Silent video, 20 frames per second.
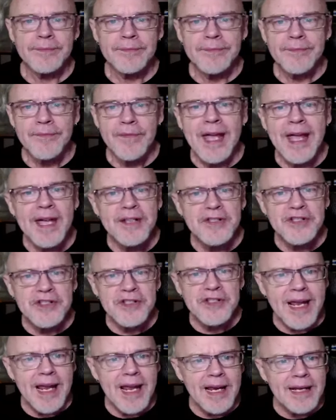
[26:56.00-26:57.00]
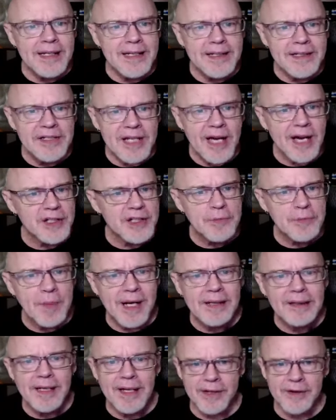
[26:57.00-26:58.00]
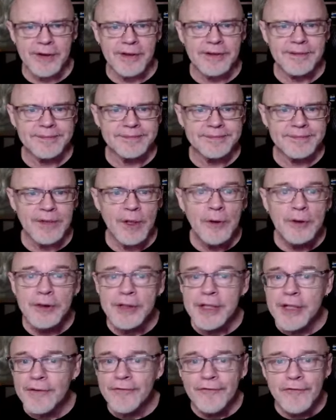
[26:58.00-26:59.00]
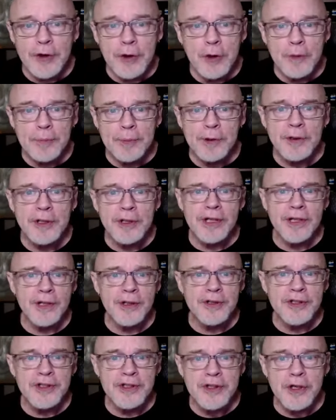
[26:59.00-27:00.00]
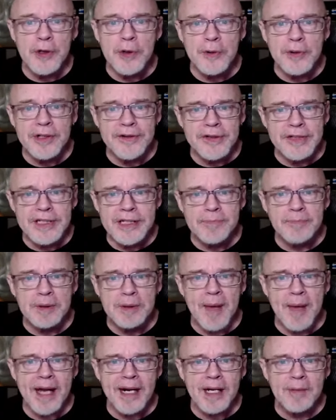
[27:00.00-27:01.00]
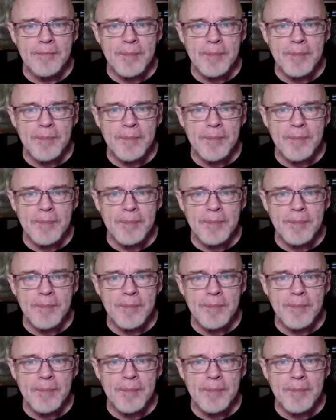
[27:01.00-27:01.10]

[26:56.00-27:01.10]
They had stayed in touch by letter, only a few per year stowed in the diplomatic